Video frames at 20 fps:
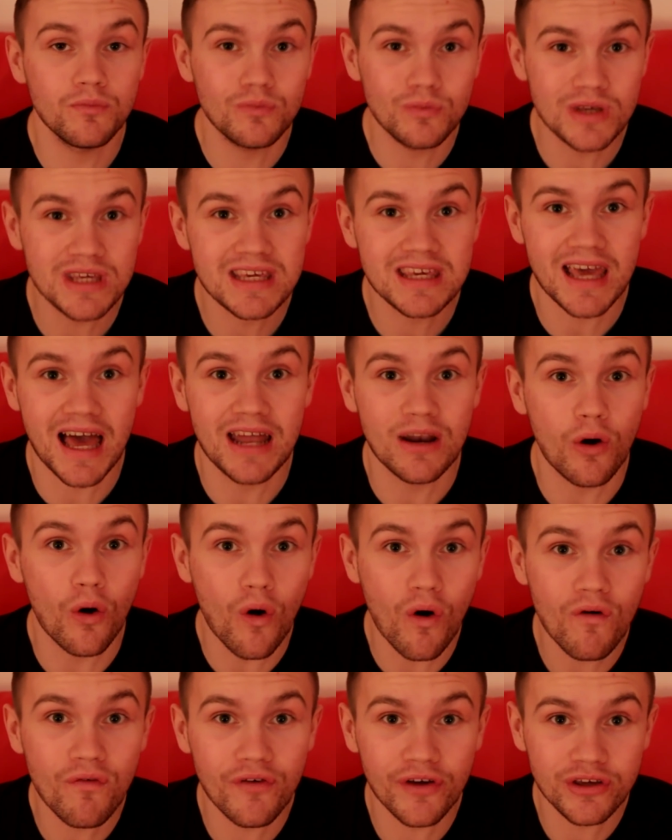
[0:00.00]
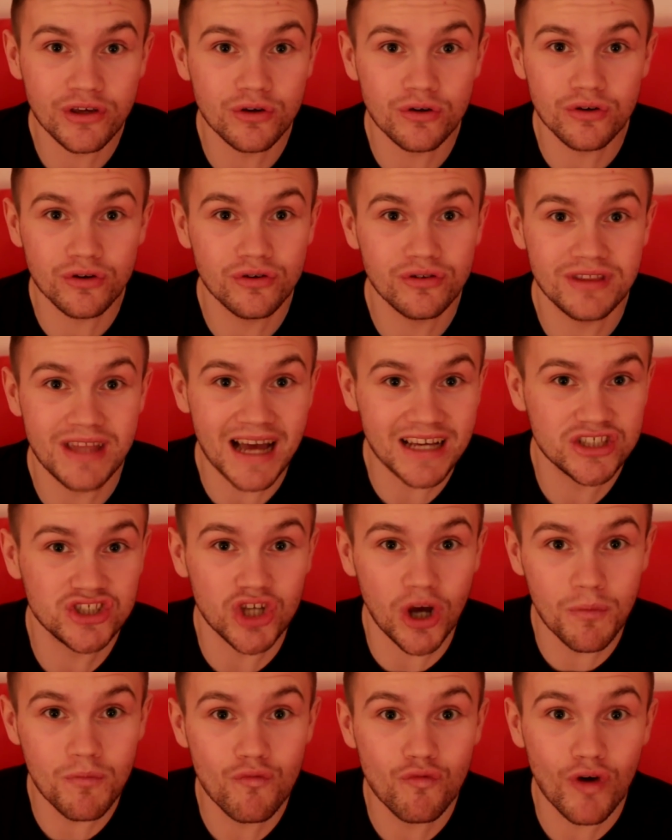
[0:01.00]
we can offer you that
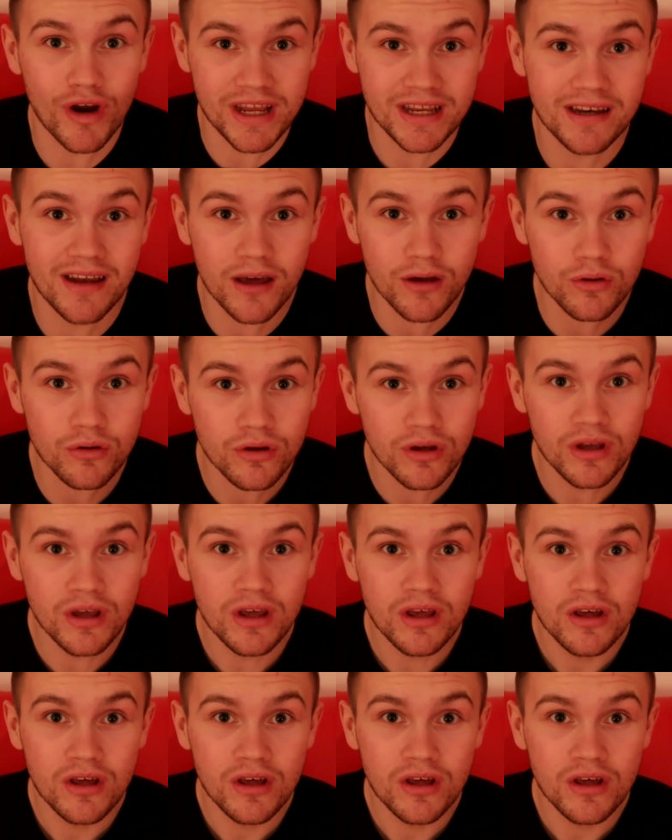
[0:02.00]
sum right now,